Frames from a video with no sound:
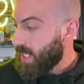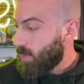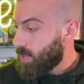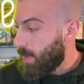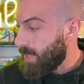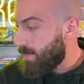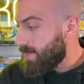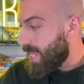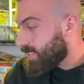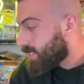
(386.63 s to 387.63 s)
We're coming up
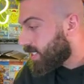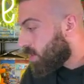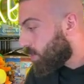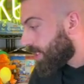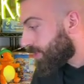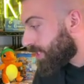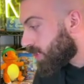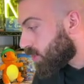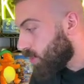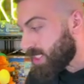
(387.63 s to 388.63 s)
next with
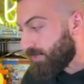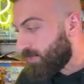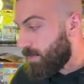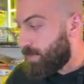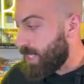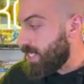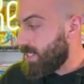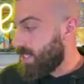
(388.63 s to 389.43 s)
Christopher B.